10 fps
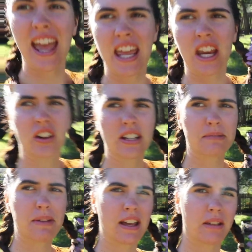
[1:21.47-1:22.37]
Here
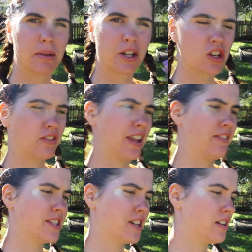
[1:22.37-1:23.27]
is my bunch of
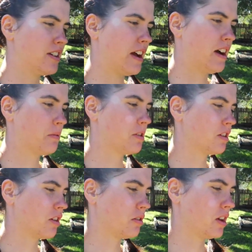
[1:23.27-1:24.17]
lavender. Now I'm going
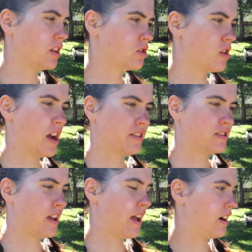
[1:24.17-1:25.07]
to go and dry
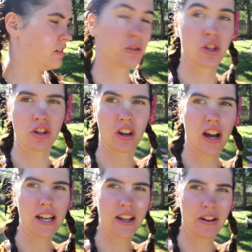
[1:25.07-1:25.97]
this out, which I'll show you
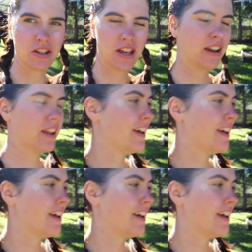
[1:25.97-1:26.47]
guys how I did that